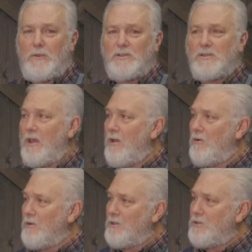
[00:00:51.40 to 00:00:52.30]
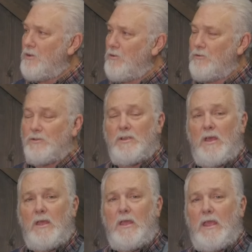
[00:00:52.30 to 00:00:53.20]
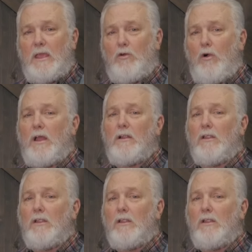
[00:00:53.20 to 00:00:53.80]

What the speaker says: this scale, and it's used in quite